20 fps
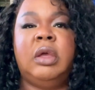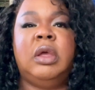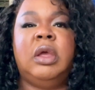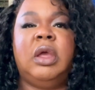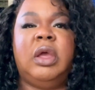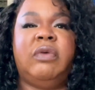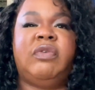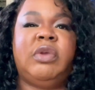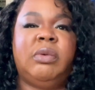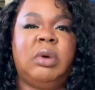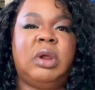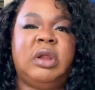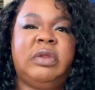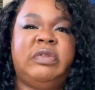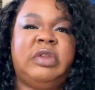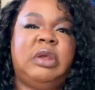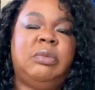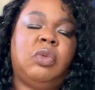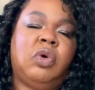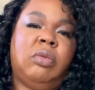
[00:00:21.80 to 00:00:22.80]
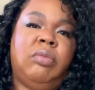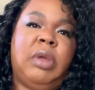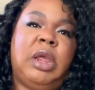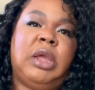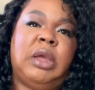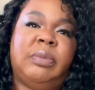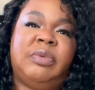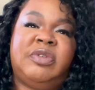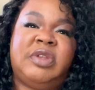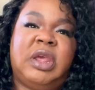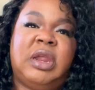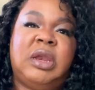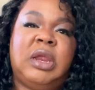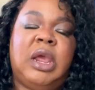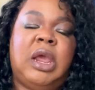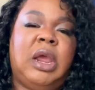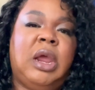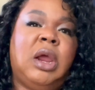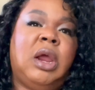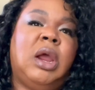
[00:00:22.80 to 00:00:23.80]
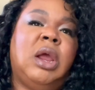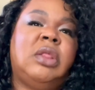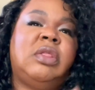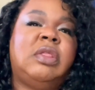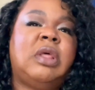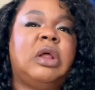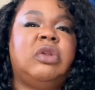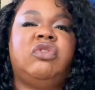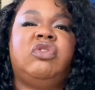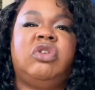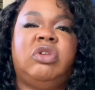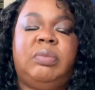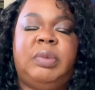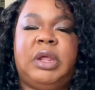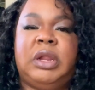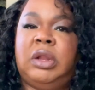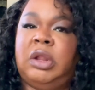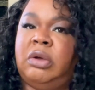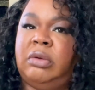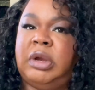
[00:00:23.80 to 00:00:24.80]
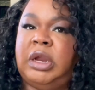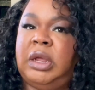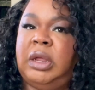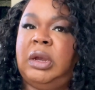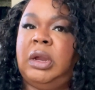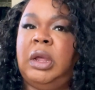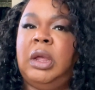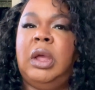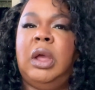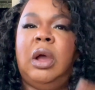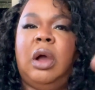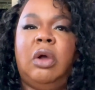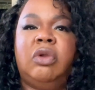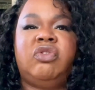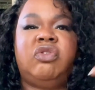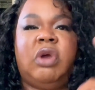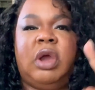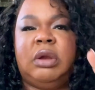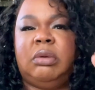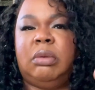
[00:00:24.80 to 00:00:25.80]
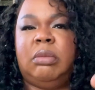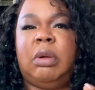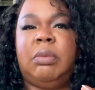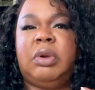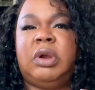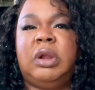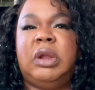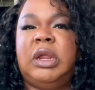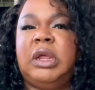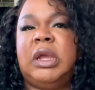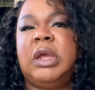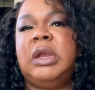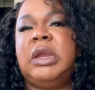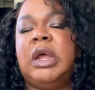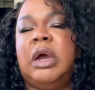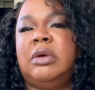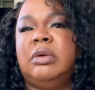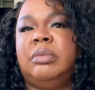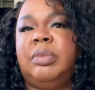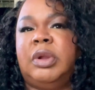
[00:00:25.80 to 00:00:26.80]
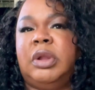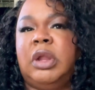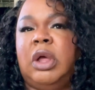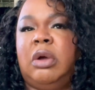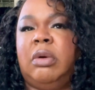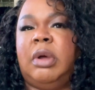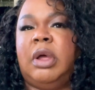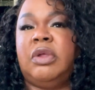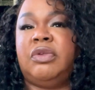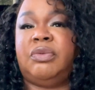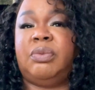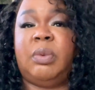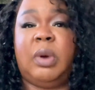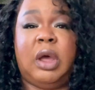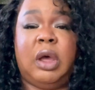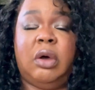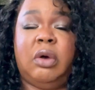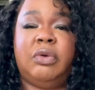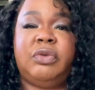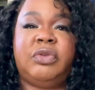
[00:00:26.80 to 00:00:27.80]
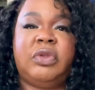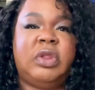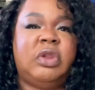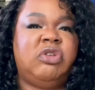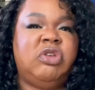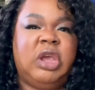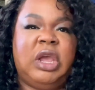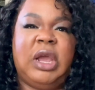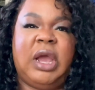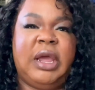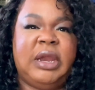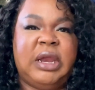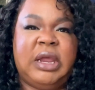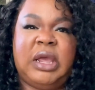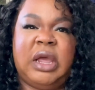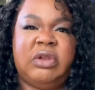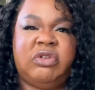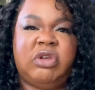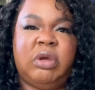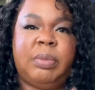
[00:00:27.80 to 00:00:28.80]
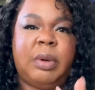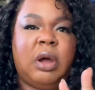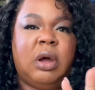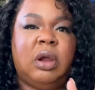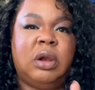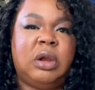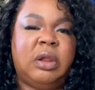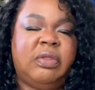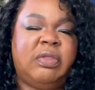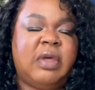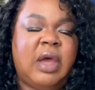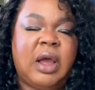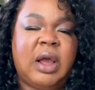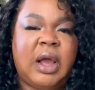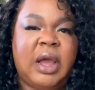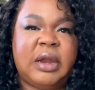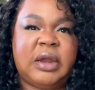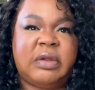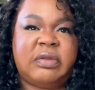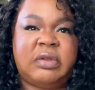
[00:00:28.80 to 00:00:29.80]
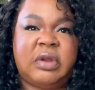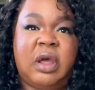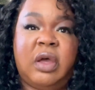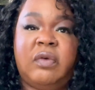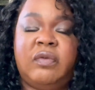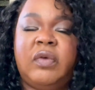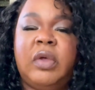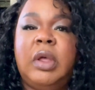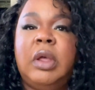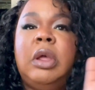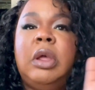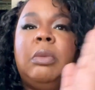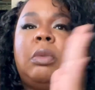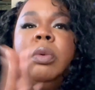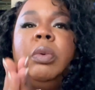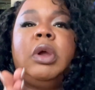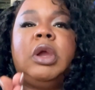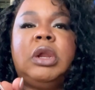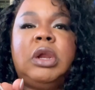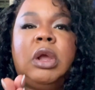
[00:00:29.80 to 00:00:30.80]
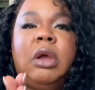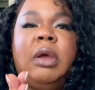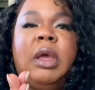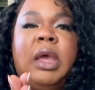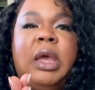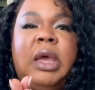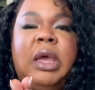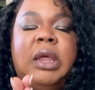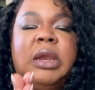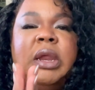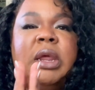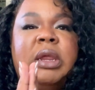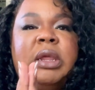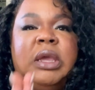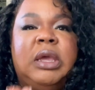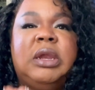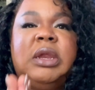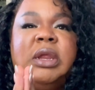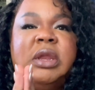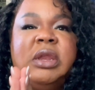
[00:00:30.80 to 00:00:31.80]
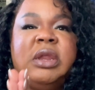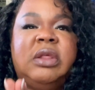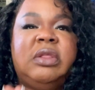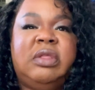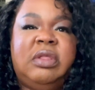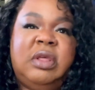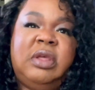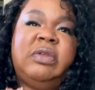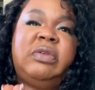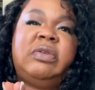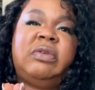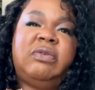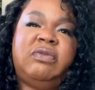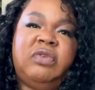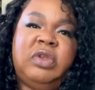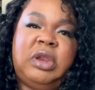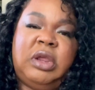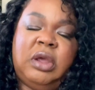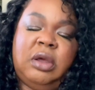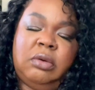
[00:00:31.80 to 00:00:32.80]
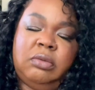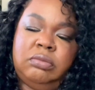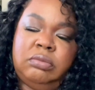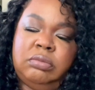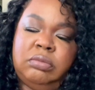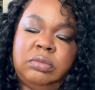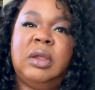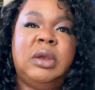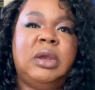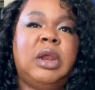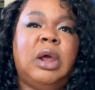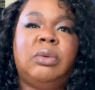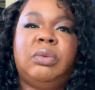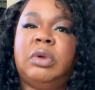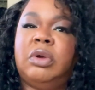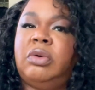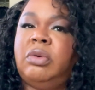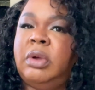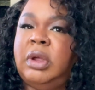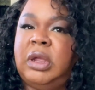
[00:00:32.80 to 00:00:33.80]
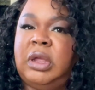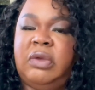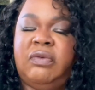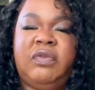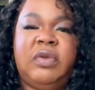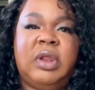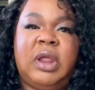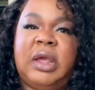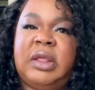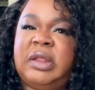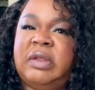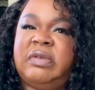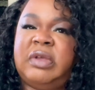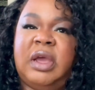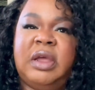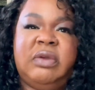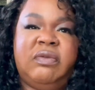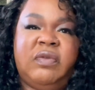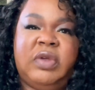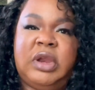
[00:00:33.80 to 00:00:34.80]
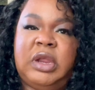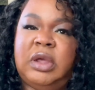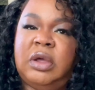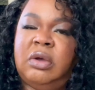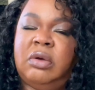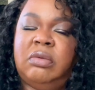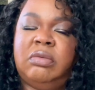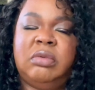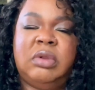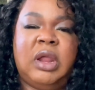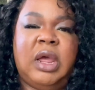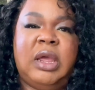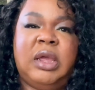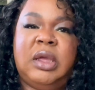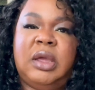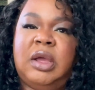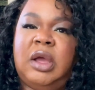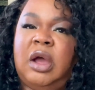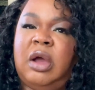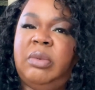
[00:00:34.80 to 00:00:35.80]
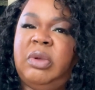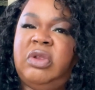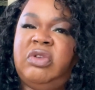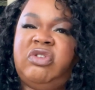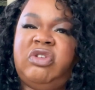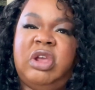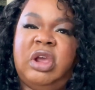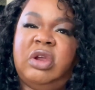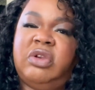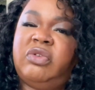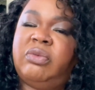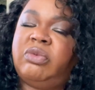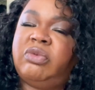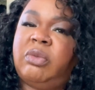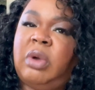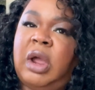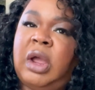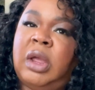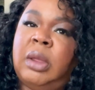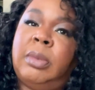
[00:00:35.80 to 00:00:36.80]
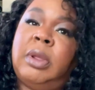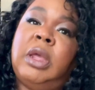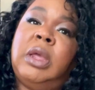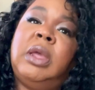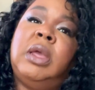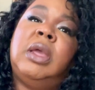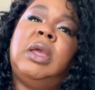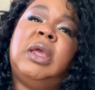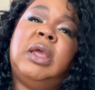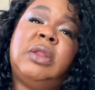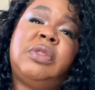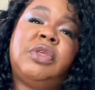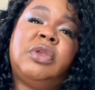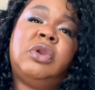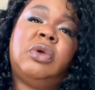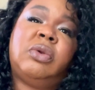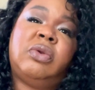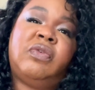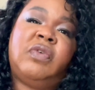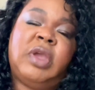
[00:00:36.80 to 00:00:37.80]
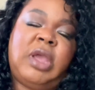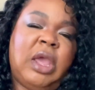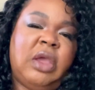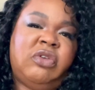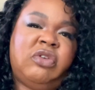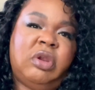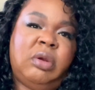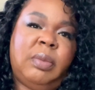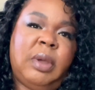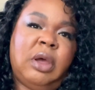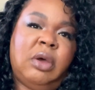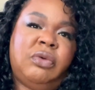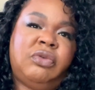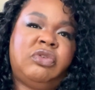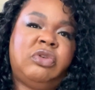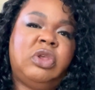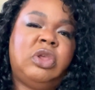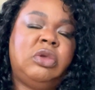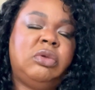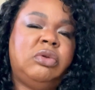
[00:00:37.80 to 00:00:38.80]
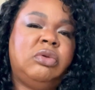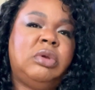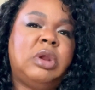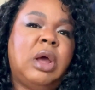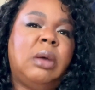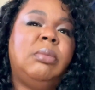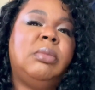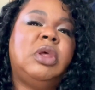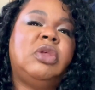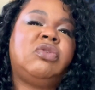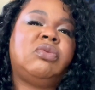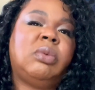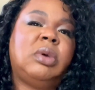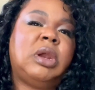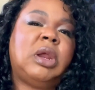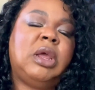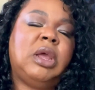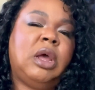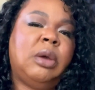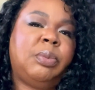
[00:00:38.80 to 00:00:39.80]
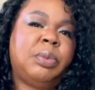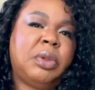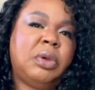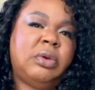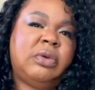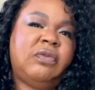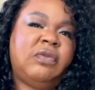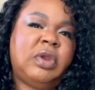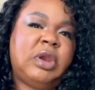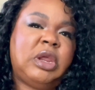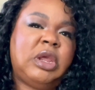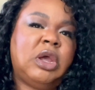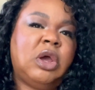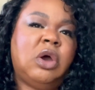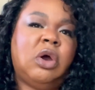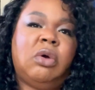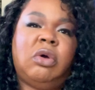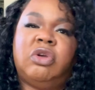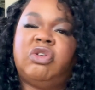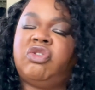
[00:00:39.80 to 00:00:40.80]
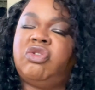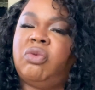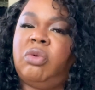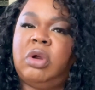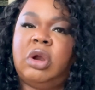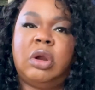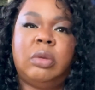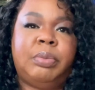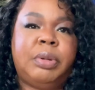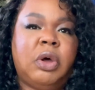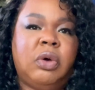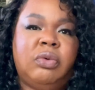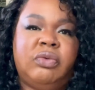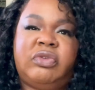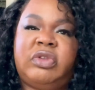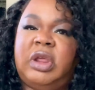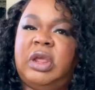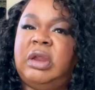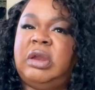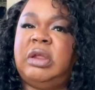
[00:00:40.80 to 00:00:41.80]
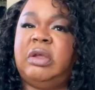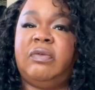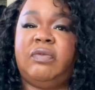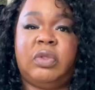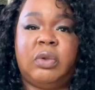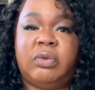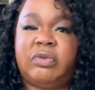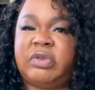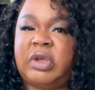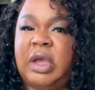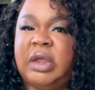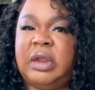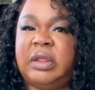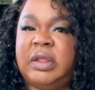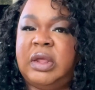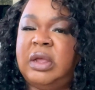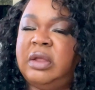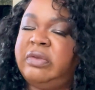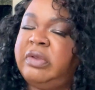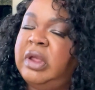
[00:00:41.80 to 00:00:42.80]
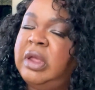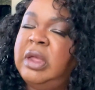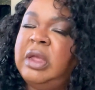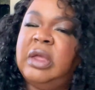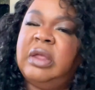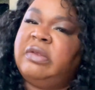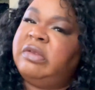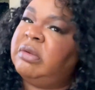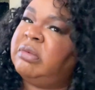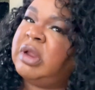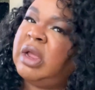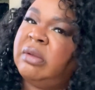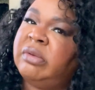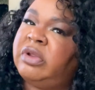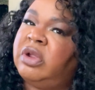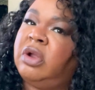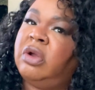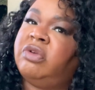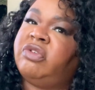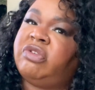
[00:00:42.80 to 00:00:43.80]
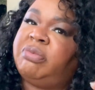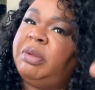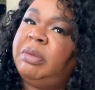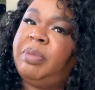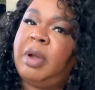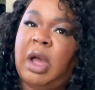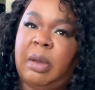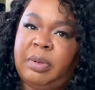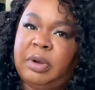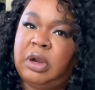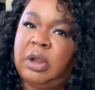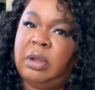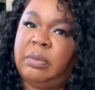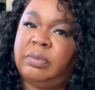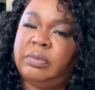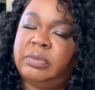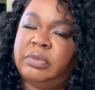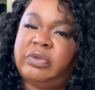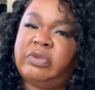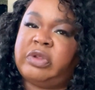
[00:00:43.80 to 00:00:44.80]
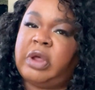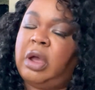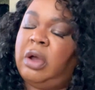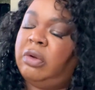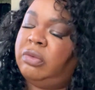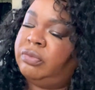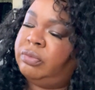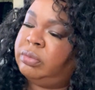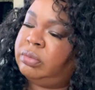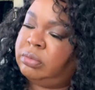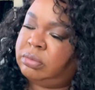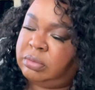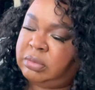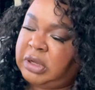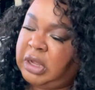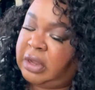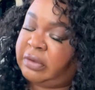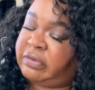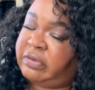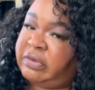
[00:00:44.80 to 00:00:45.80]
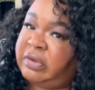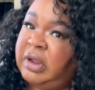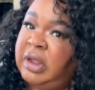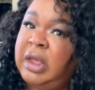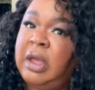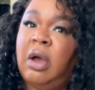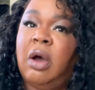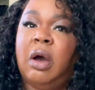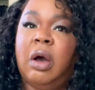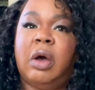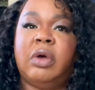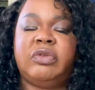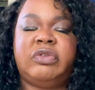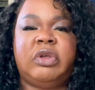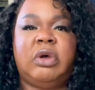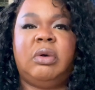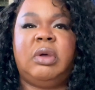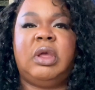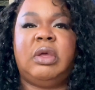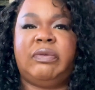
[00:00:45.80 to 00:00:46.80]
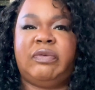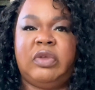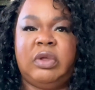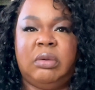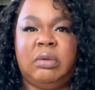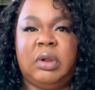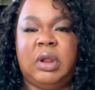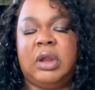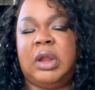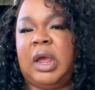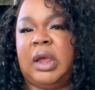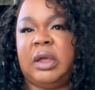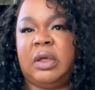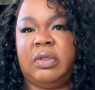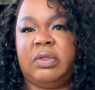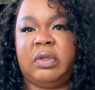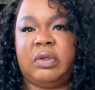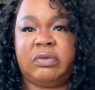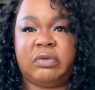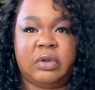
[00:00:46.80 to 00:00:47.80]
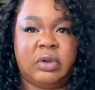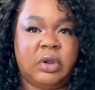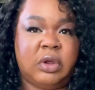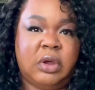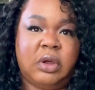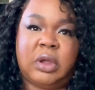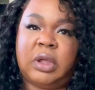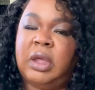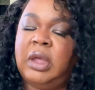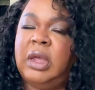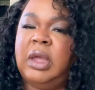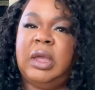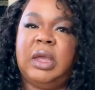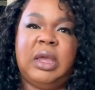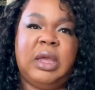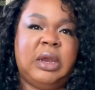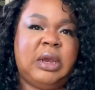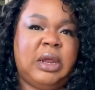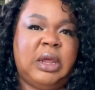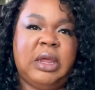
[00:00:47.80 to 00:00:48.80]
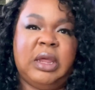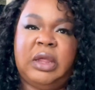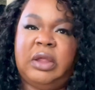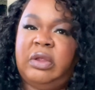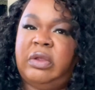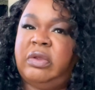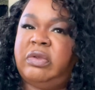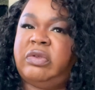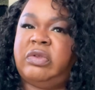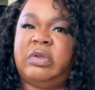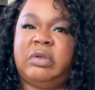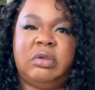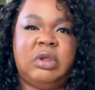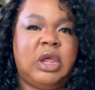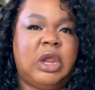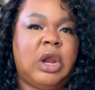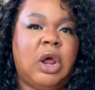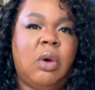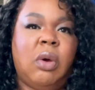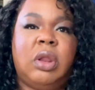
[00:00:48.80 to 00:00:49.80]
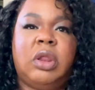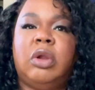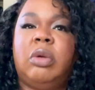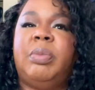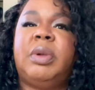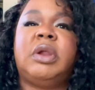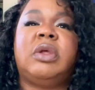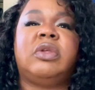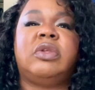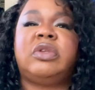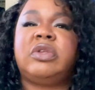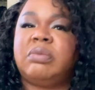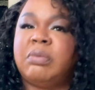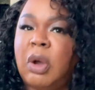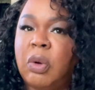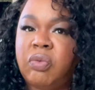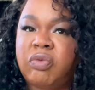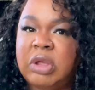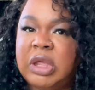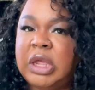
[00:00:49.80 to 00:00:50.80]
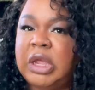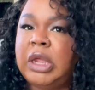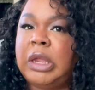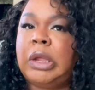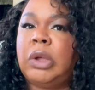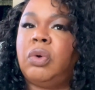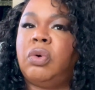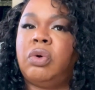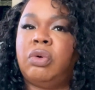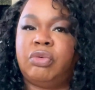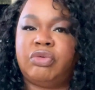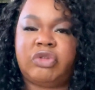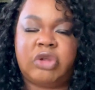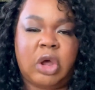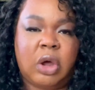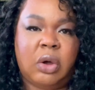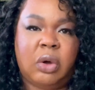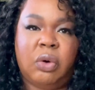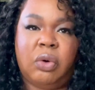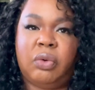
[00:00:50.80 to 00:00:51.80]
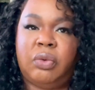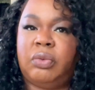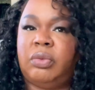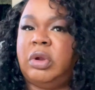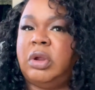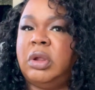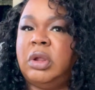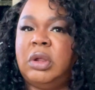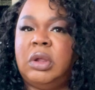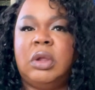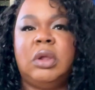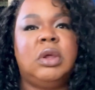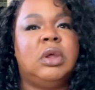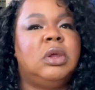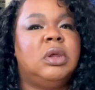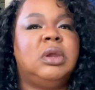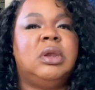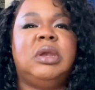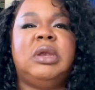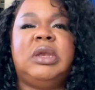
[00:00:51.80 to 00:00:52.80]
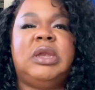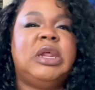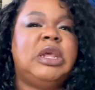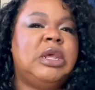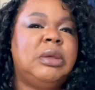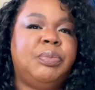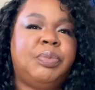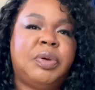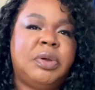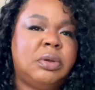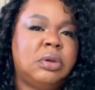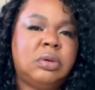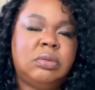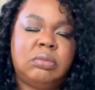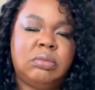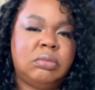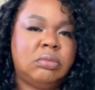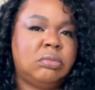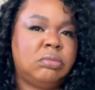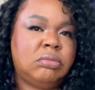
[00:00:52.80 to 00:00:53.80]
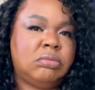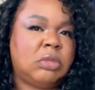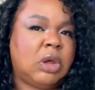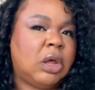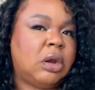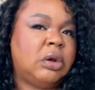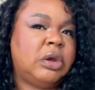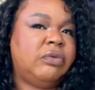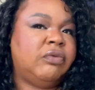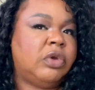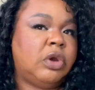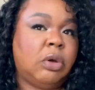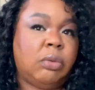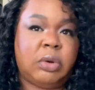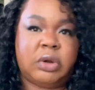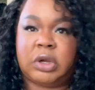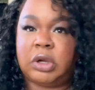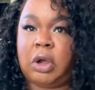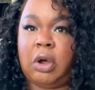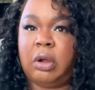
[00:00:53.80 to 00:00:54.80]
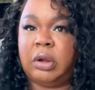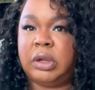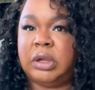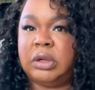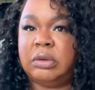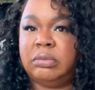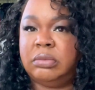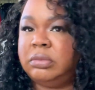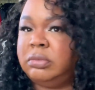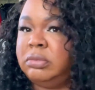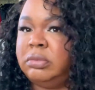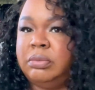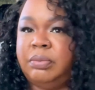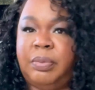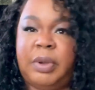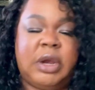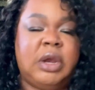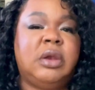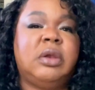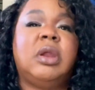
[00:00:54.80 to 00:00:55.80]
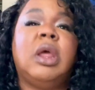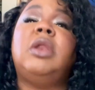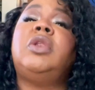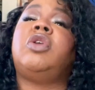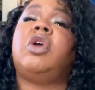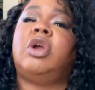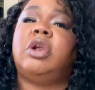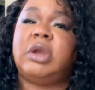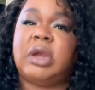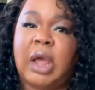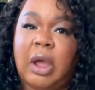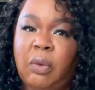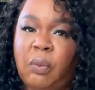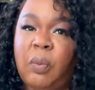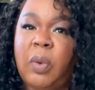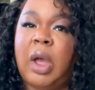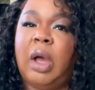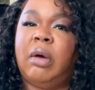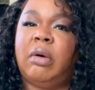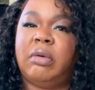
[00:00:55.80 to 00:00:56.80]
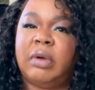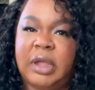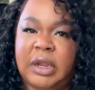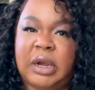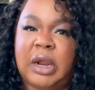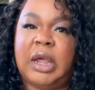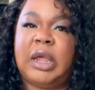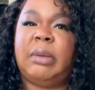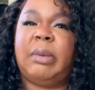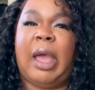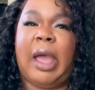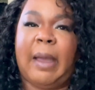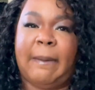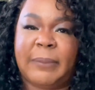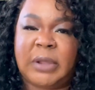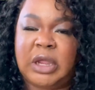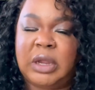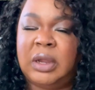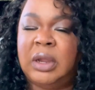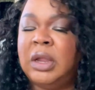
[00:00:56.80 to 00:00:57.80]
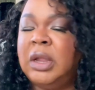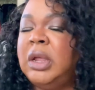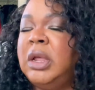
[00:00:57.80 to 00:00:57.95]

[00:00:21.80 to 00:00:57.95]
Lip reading: If you want to see more makeup skincare, that should be loaded. I'll try to remember to link it down below as well so that you can kind of catch up on that kind of stuff. We're going to go ahead and get into this video. Now real quick, if you like this kind of video, like it, comment, share, subscribe, hit the notification bell so you do not miss when I upload a video, a short, a post, any of those kind of things. Sometimes your girl just be popping up, so yes. Also, if you like this look, it is, you know, a little bit of smoky, cool toned, deep, I don't even know what to call it, but it turned out well and I am happy.